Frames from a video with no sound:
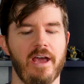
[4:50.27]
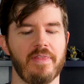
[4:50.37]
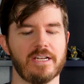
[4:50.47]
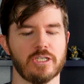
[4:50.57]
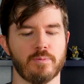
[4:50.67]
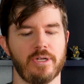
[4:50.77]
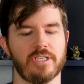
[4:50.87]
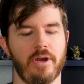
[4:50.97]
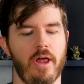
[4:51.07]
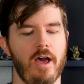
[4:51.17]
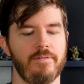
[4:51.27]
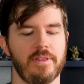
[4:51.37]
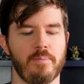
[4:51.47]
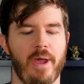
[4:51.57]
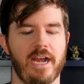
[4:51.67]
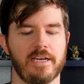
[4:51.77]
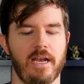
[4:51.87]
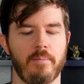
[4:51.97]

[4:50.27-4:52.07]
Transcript: and then just printed it off and then painted it